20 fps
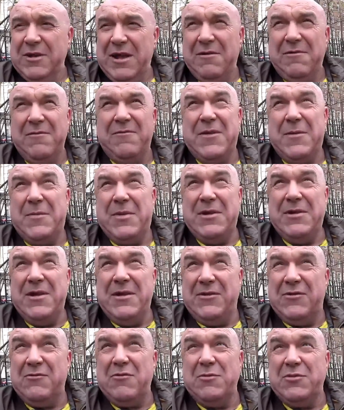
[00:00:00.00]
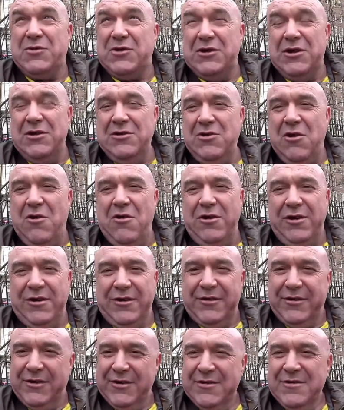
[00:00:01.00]
without flipping interruption and
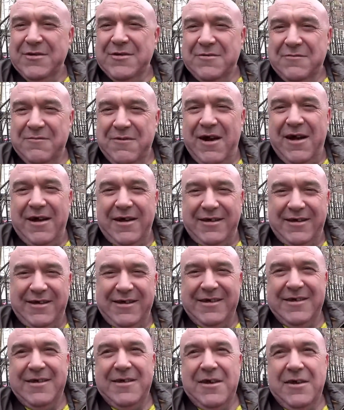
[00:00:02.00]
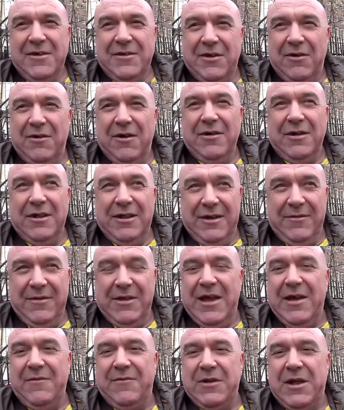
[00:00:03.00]
noise. Right, so I'm going to leave
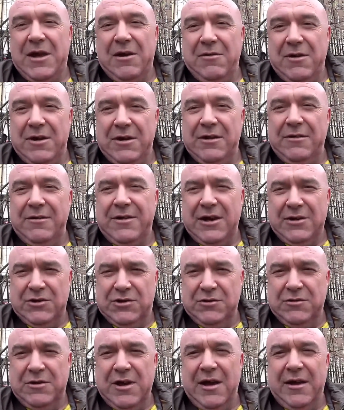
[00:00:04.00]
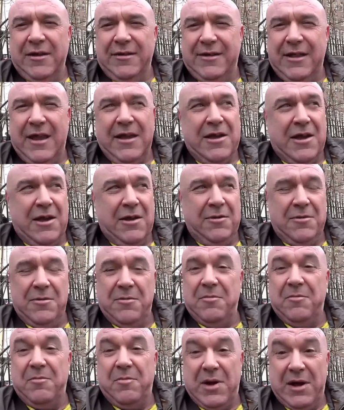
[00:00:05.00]
it there for now, and I'll catch you guys later.
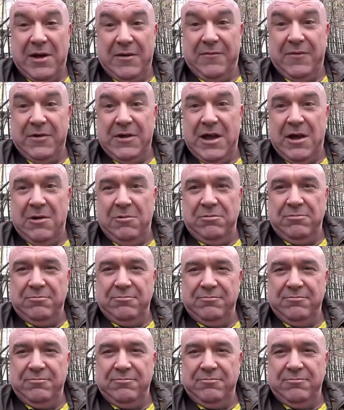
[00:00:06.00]
Bye for now.